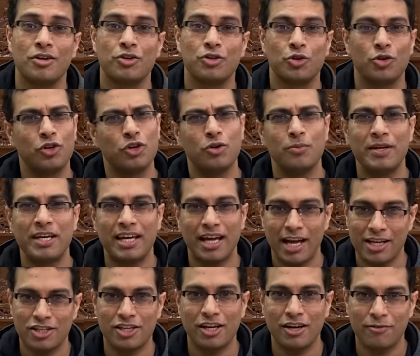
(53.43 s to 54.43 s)
should you be
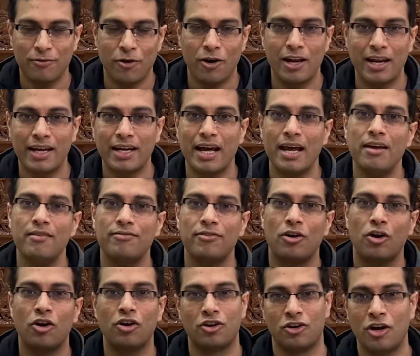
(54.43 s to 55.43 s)
catching a falling knife
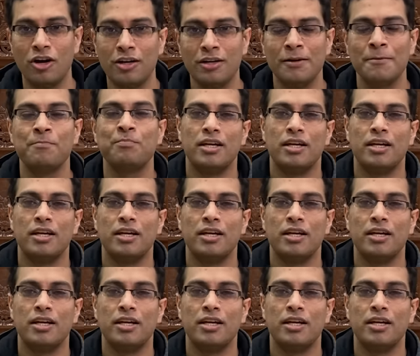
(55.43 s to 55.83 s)
or not?